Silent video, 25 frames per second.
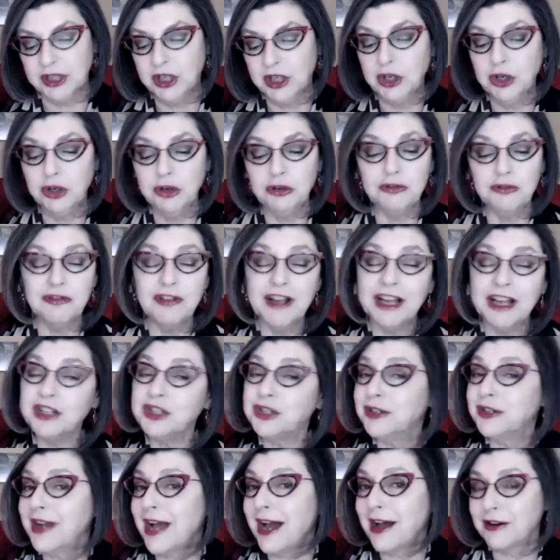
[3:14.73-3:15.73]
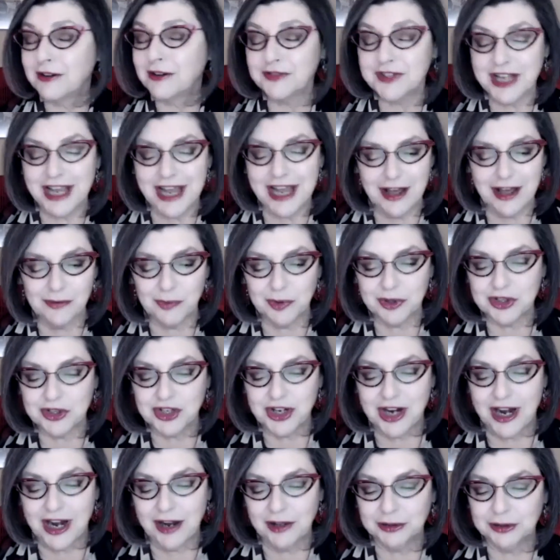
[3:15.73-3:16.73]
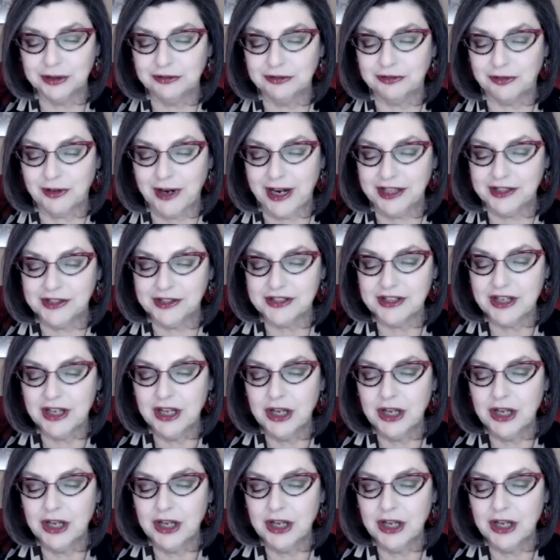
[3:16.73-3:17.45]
who ventured out of town with childhood friends